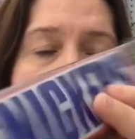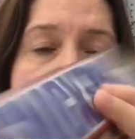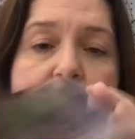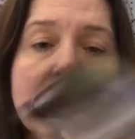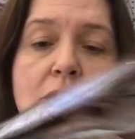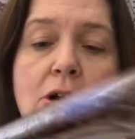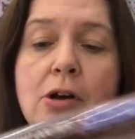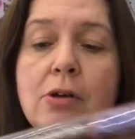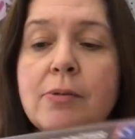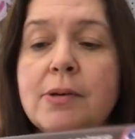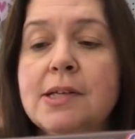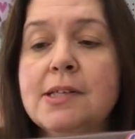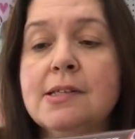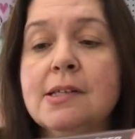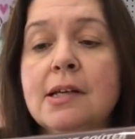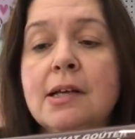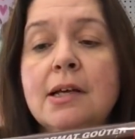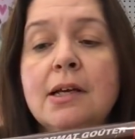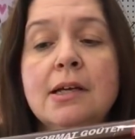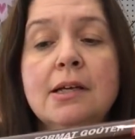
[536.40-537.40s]
There's always
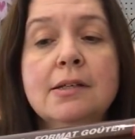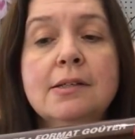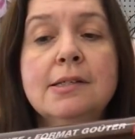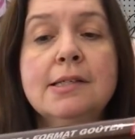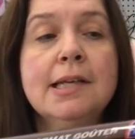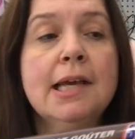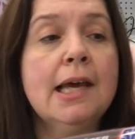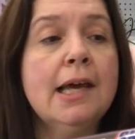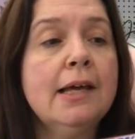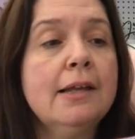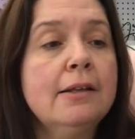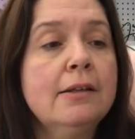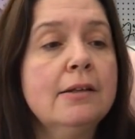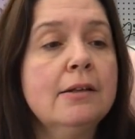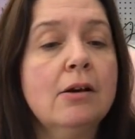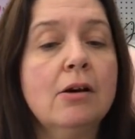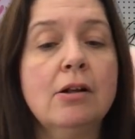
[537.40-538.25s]
10,